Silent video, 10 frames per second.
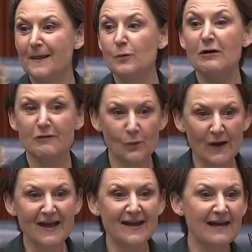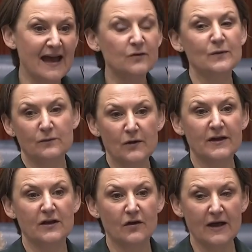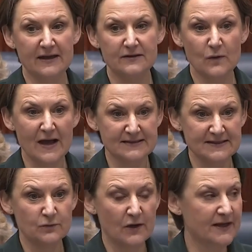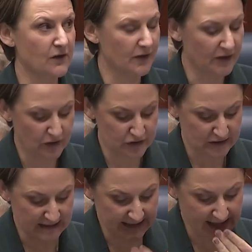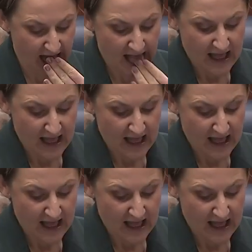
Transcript: We're aware, and we're working on, and WACS is working on it urgently.